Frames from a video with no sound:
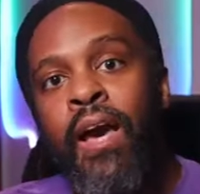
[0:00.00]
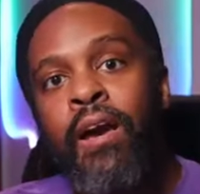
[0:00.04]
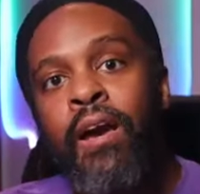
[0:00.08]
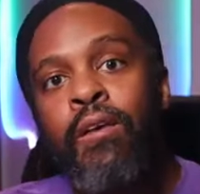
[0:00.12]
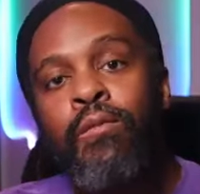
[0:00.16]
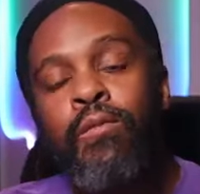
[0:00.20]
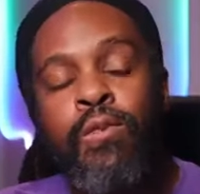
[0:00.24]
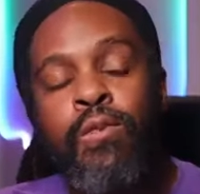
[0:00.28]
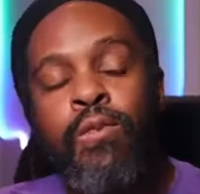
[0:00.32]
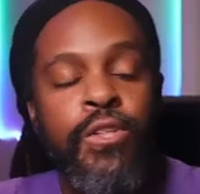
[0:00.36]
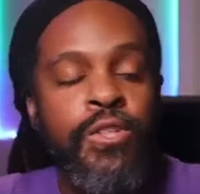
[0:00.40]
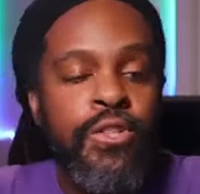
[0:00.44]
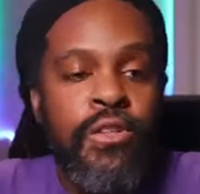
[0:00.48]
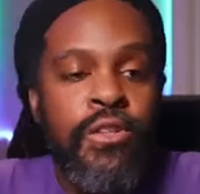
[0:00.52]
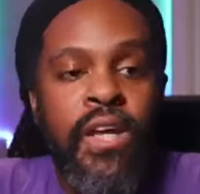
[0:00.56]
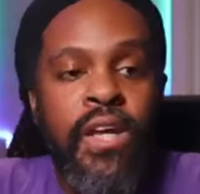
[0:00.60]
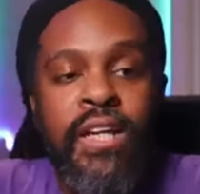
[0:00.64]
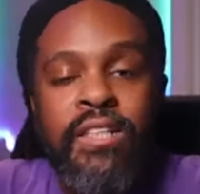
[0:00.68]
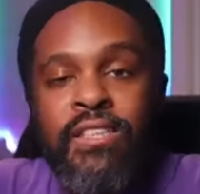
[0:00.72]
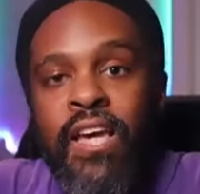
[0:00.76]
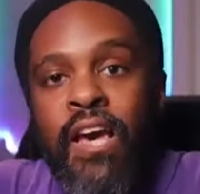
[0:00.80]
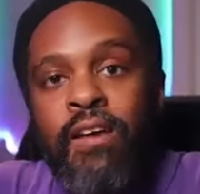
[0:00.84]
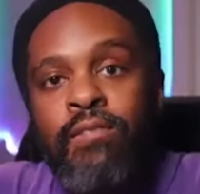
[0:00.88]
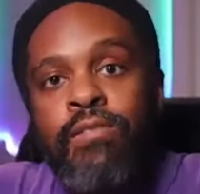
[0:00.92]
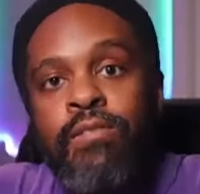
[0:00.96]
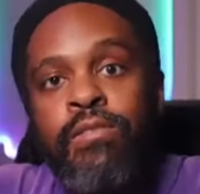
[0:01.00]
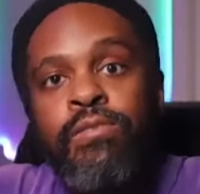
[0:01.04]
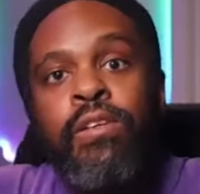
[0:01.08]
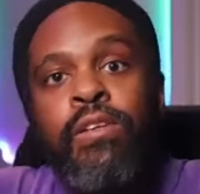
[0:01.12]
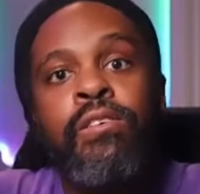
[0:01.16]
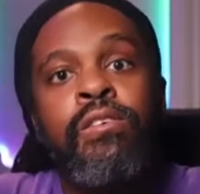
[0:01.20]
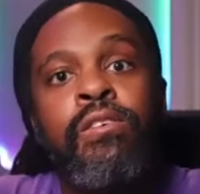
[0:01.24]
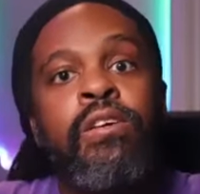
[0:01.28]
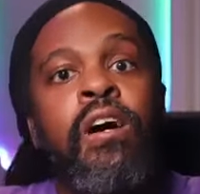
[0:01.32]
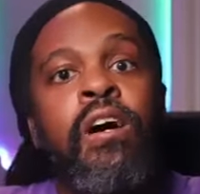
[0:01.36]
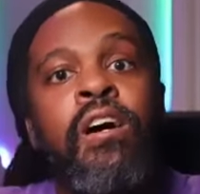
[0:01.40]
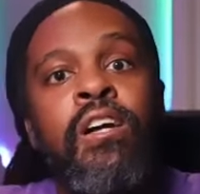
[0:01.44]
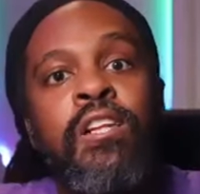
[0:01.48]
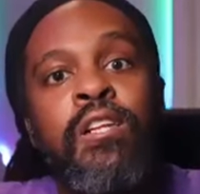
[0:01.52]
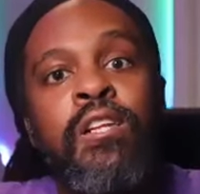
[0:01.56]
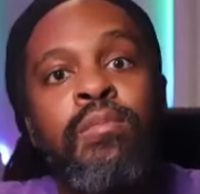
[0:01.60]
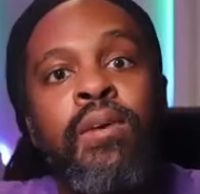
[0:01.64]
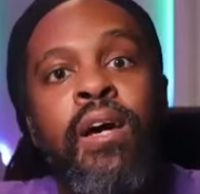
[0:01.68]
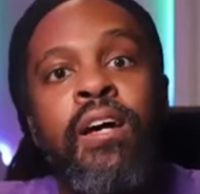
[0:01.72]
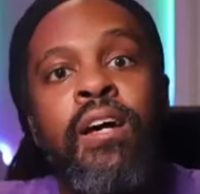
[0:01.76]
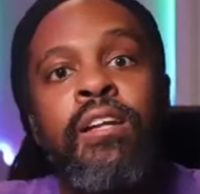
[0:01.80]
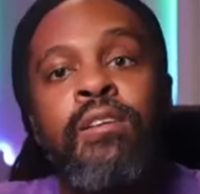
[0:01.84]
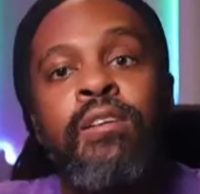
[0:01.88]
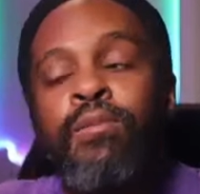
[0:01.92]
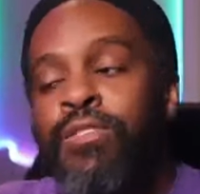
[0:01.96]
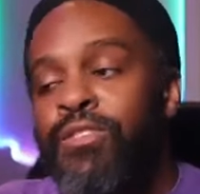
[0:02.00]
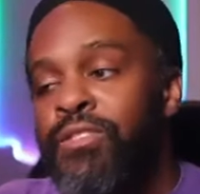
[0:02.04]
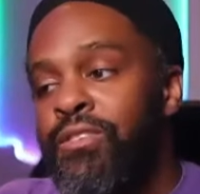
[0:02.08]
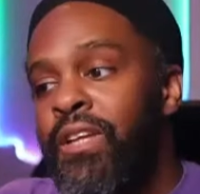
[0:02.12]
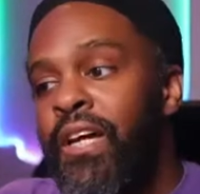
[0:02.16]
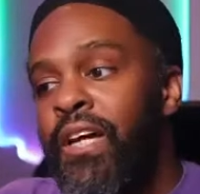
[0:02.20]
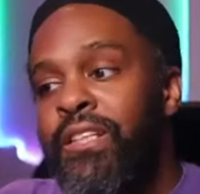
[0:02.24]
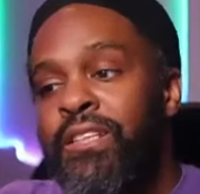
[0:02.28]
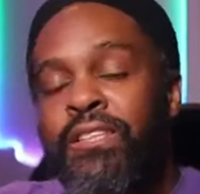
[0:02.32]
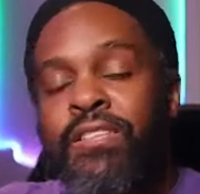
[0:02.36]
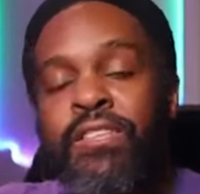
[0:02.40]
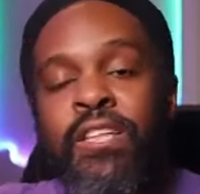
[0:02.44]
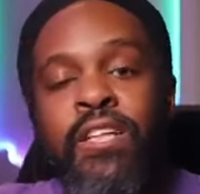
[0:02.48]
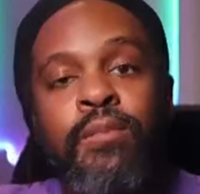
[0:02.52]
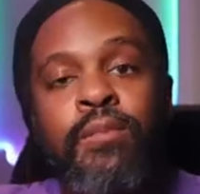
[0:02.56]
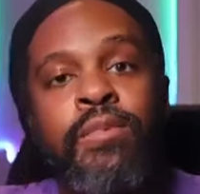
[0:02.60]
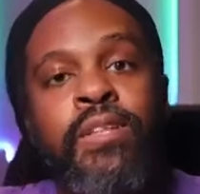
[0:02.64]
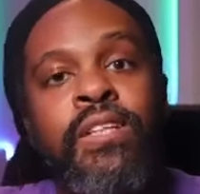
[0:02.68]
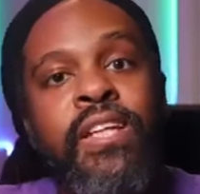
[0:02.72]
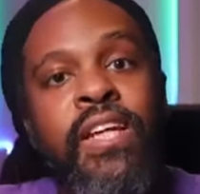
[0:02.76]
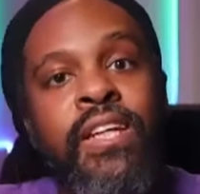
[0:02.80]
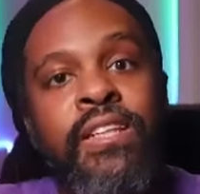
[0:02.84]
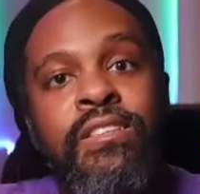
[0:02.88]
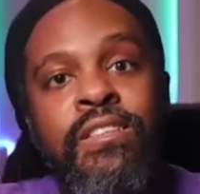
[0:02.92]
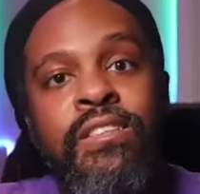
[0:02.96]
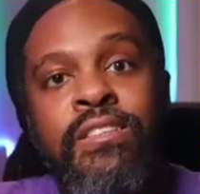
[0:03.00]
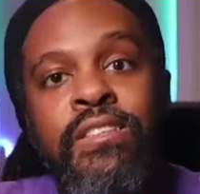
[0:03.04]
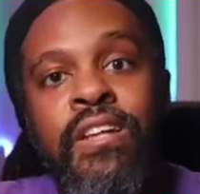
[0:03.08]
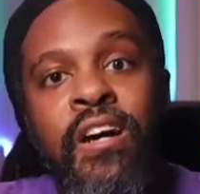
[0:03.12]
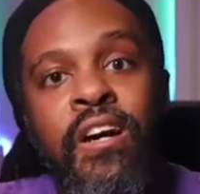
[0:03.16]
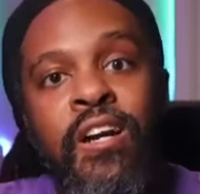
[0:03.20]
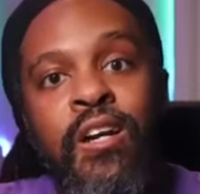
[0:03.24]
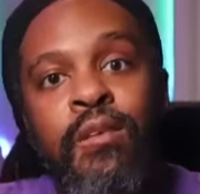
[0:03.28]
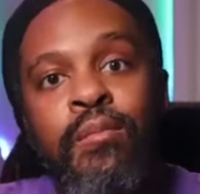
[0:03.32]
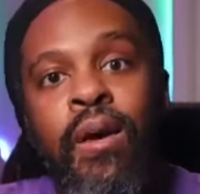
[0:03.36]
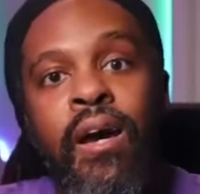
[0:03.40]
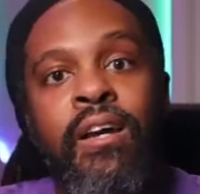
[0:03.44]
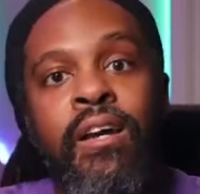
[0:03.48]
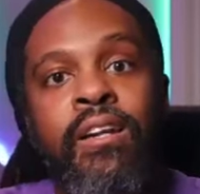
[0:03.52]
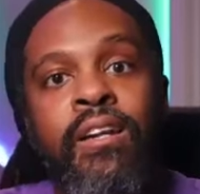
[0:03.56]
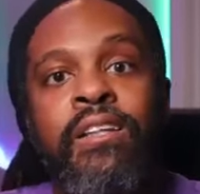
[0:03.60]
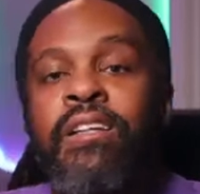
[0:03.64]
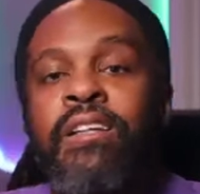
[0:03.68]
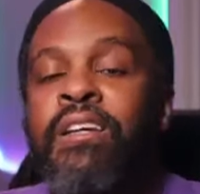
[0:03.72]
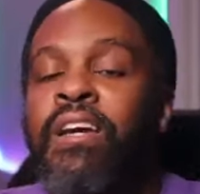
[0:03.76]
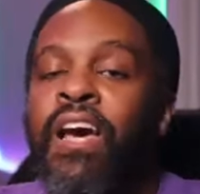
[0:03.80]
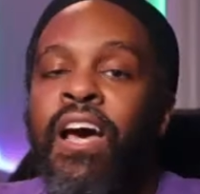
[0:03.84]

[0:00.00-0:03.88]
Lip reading: Would you like to have a phone call about it? Would you like to set up a date to talk about it?